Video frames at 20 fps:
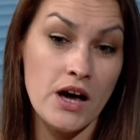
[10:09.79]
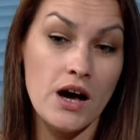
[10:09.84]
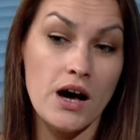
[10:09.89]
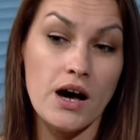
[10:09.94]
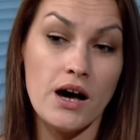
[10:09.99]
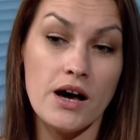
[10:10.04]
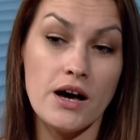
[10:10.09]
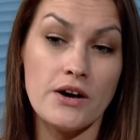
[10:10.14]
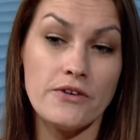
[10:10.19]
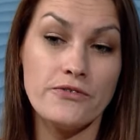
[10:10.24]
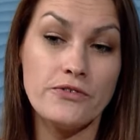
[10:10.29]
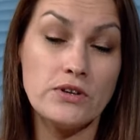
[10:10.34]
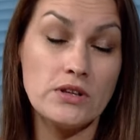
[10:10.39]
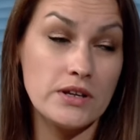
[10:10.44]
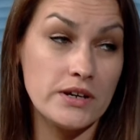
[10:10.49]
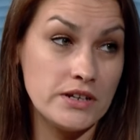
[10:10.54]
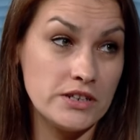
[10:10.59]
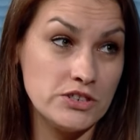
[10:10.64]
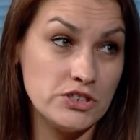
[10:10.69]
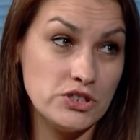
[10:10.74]
For
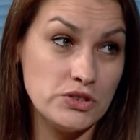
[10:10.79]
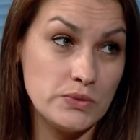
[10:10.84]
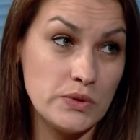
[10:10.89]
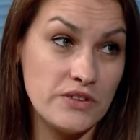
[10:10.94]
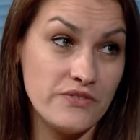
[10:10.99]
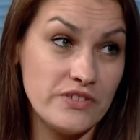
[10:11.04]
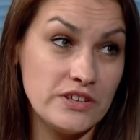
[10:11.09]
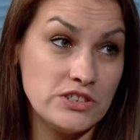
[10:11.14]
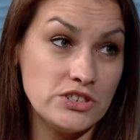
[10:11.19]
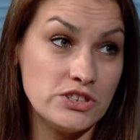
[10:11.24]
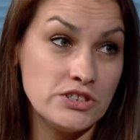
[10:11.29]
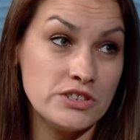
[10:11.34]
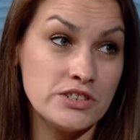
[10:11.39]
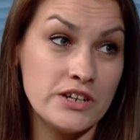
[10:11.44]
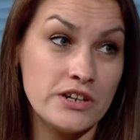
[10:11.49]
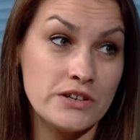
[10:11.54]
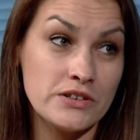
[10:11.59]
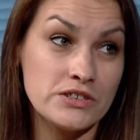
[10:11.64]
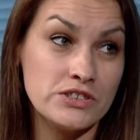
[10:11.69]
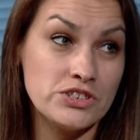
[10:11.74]
lunch, we're featuring
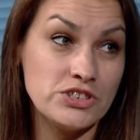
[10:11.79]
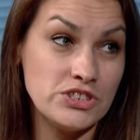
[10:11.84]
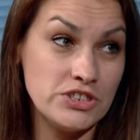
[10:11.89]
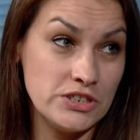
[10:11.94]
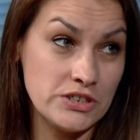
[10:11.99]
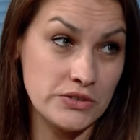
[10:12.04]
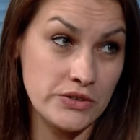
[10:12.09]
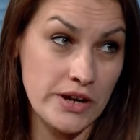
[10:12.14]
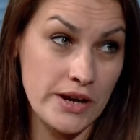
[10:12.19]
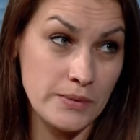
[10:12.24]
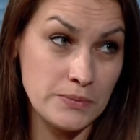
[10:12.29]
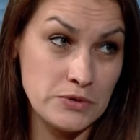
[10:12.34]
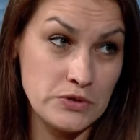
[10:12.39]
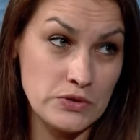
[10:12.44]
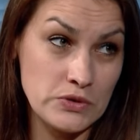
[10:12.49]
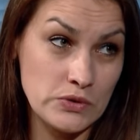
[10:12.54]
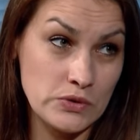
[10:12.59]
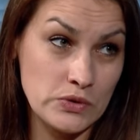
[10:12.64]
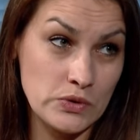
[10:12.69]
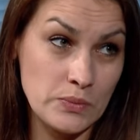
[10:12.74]
our she crab
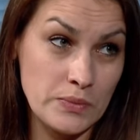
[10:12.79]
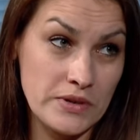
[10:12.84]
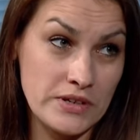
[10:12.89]
soup,